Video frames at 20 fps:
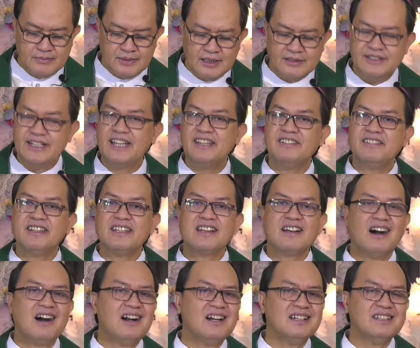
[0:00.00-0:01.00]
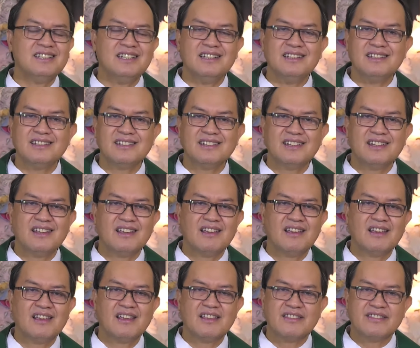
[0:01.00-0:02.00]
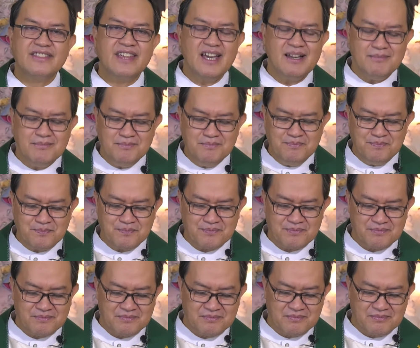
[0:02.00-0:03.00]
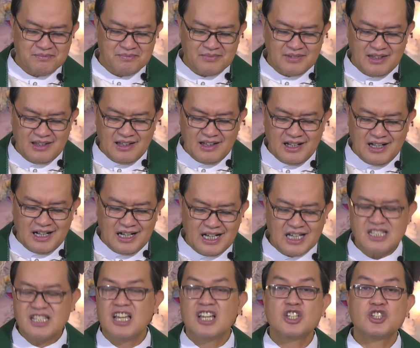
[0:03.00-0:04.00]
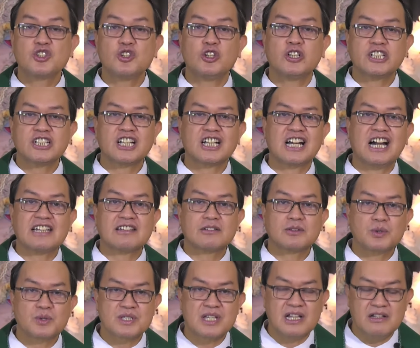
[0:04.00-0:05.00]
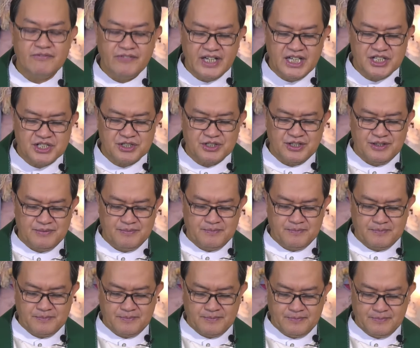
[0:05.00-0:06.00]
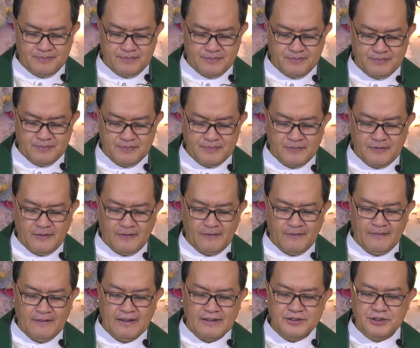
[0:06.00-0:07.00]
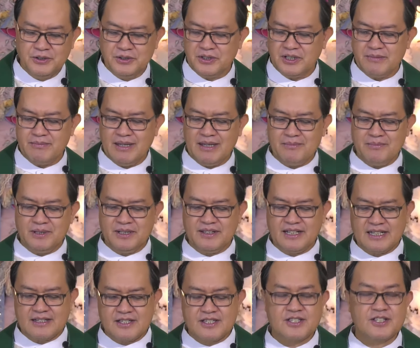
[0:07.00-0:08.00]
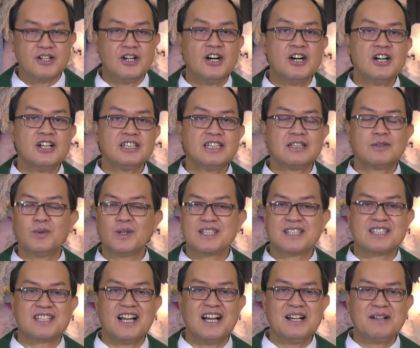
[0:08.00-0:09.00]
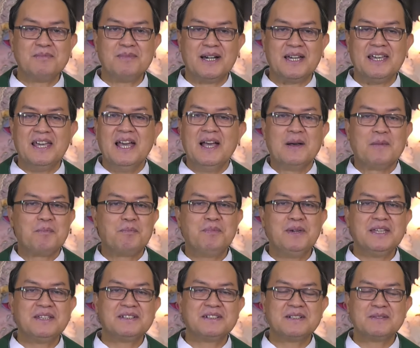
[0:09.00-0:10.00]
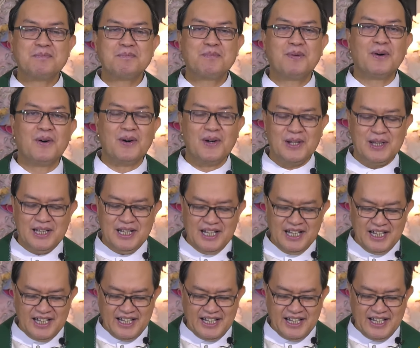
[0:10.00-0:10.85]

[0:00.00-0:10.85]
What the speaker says: They regarded them as shortcut to salvation. Do you remember that song that was sung by Peter, Paul,